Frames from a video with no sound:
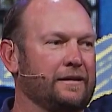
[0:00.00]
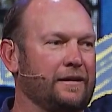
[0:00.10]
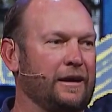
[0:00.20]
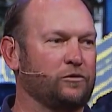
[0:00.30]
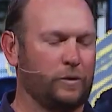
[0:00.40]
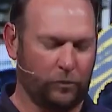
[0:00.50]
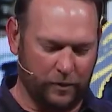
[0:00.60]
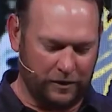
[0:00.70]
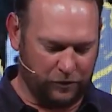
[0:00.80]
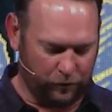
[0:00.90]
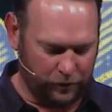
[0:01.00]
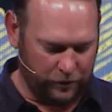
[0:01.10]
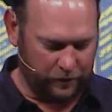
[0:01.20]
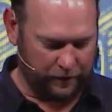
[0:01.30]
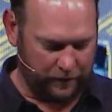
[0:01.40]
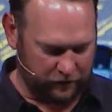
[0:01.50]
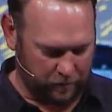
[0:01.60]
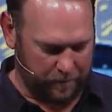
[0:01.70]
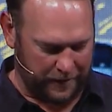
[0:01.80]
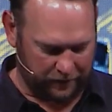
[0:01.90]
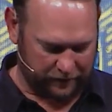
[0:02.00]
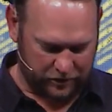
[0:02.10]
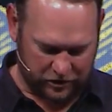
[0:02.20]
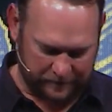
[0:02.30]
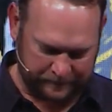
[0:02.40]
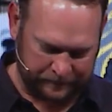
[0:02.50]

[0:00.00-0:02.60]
as we read through this passage.